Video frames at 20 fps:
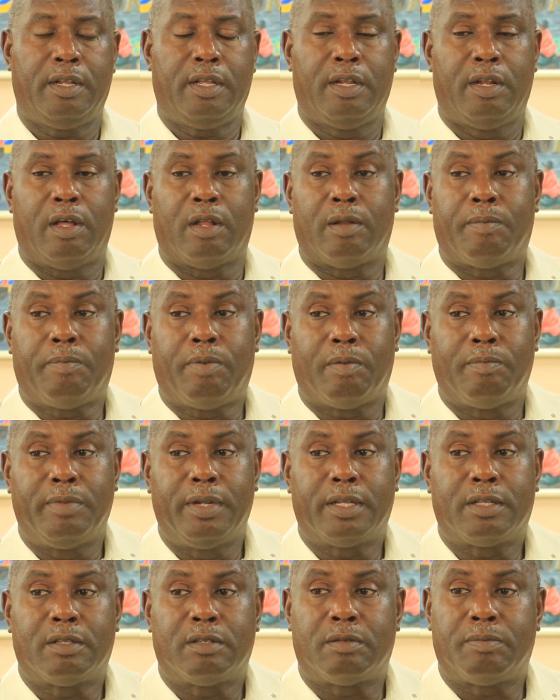in other
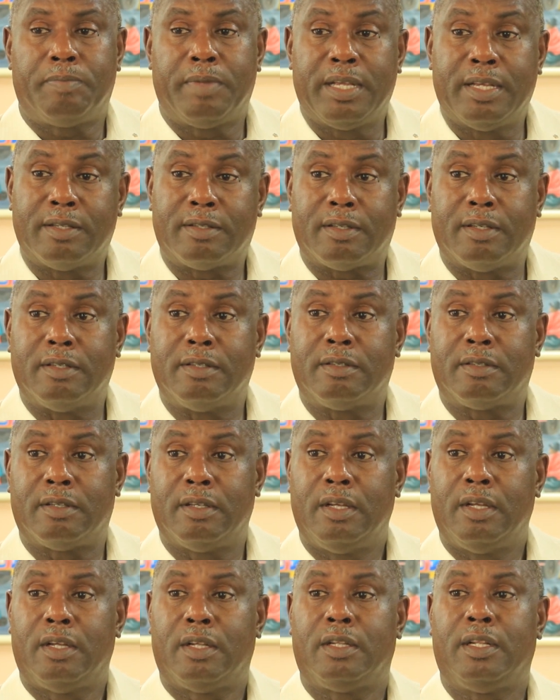public spaces
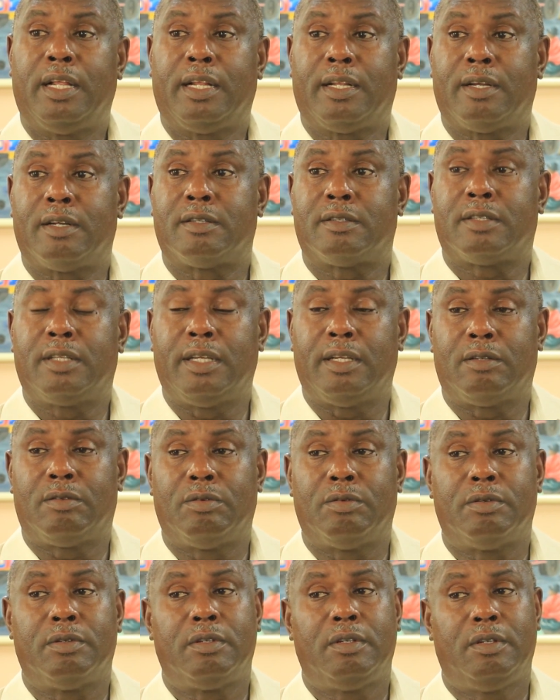that are
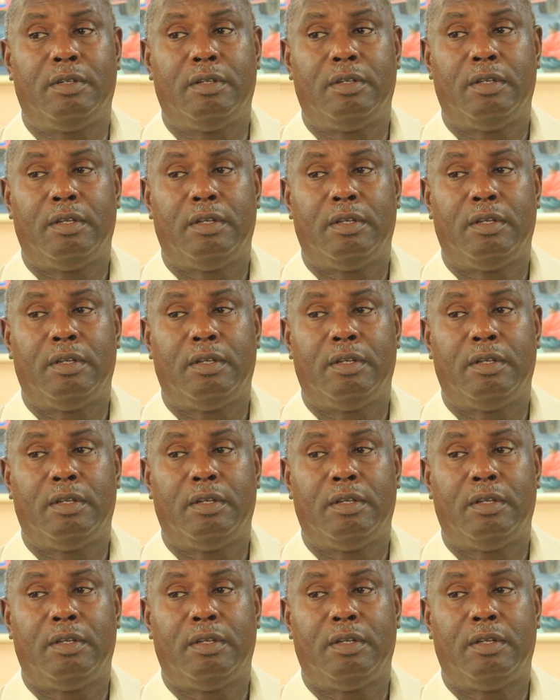state-owned.